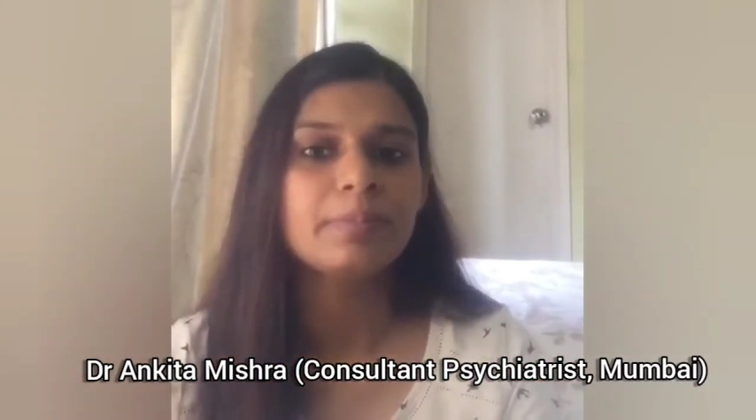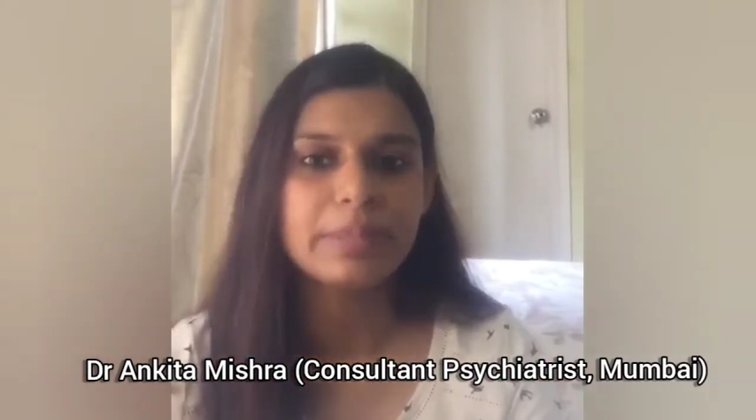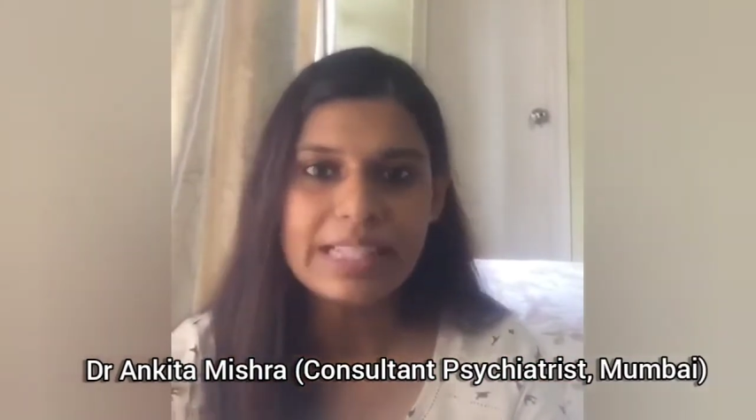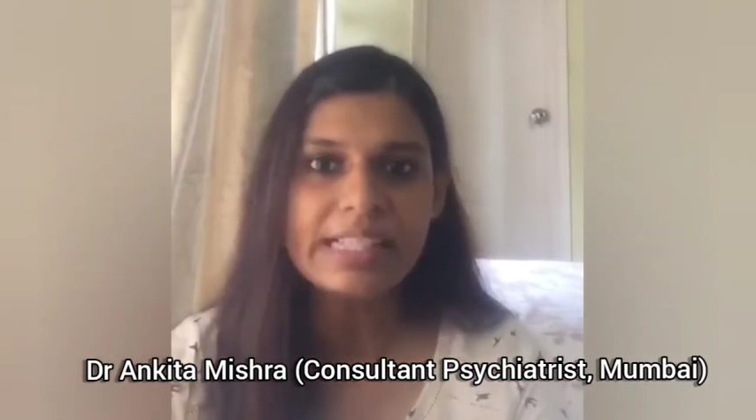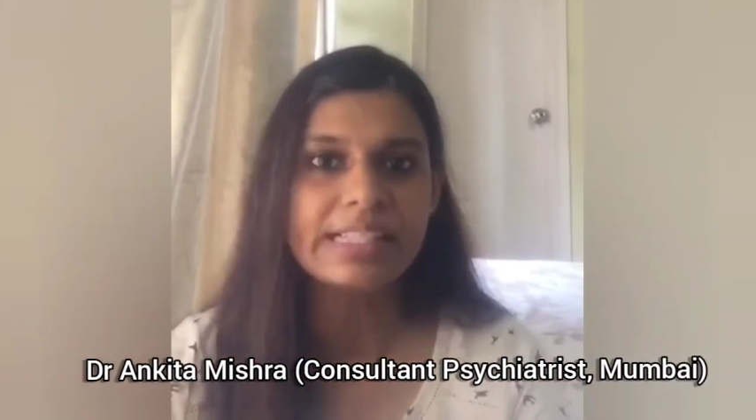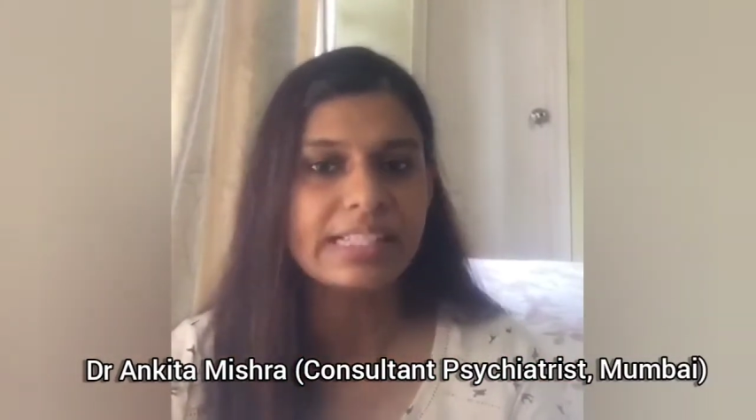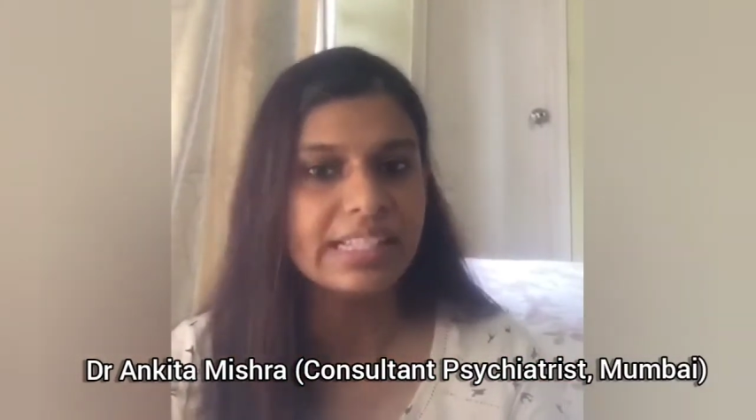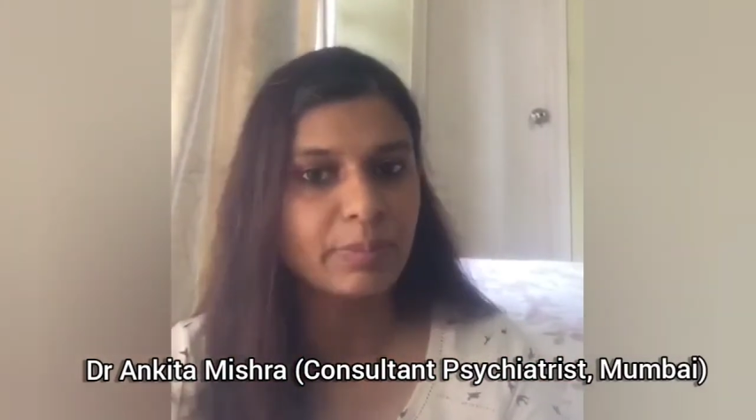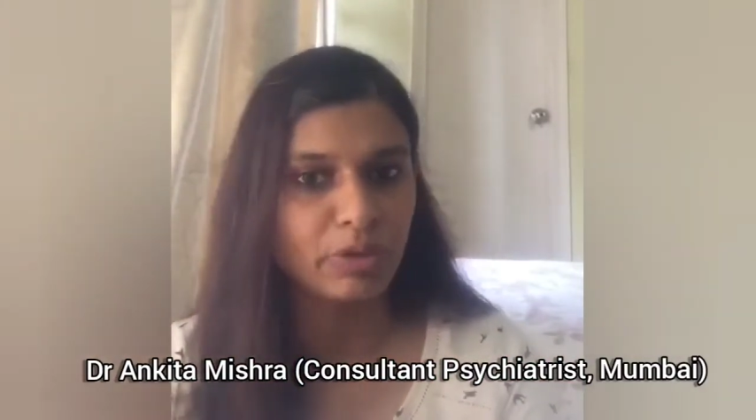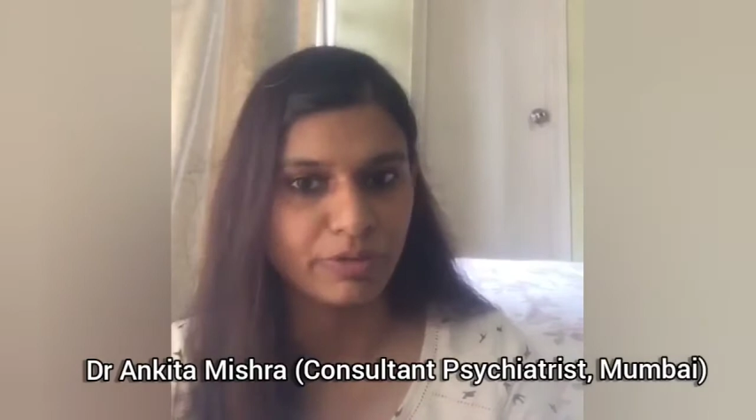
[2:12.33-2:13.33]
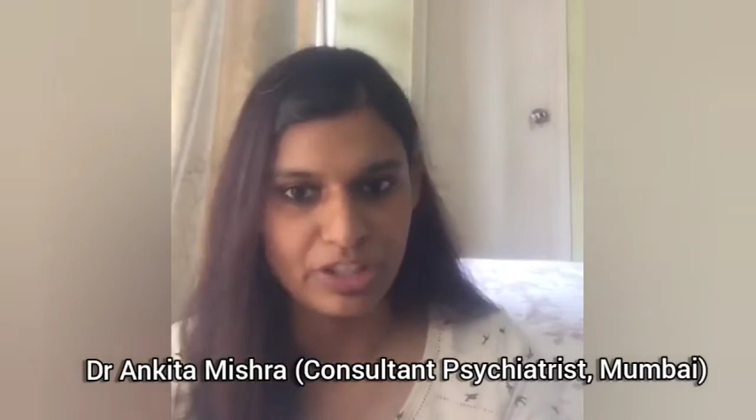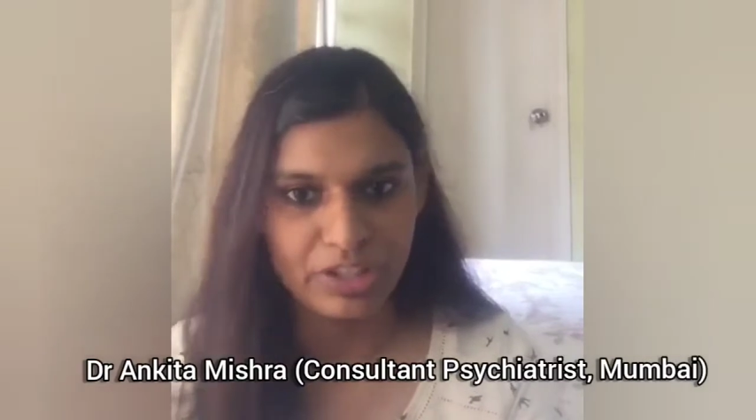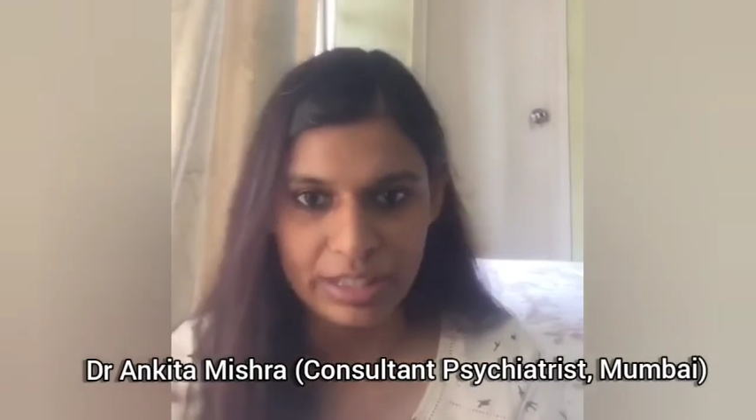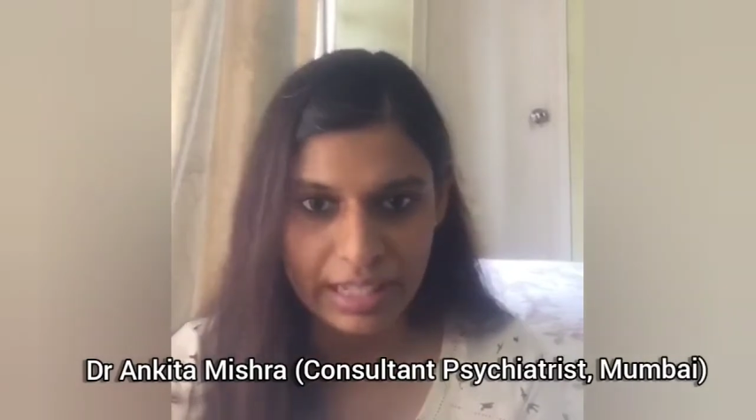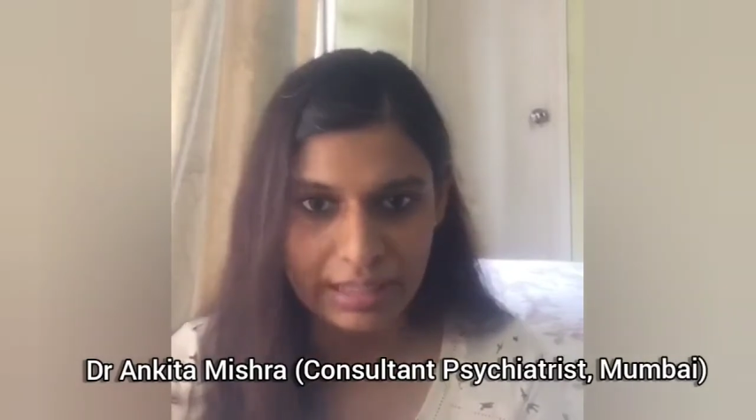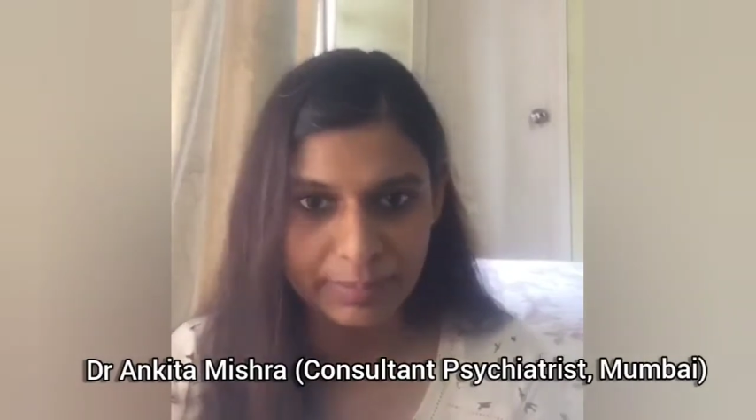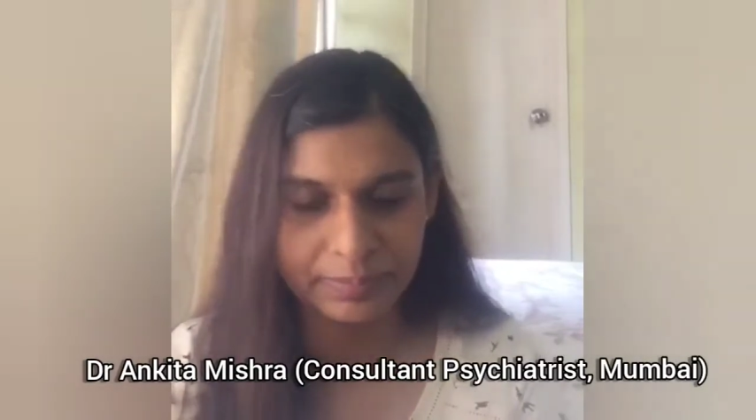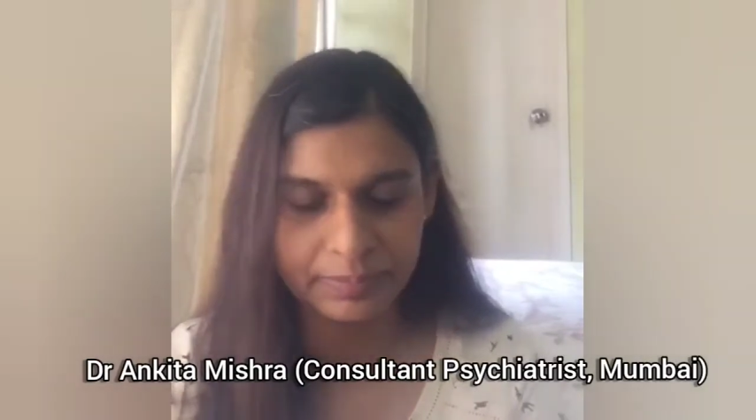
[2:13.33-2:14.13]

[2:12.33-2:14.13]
please seek professional help.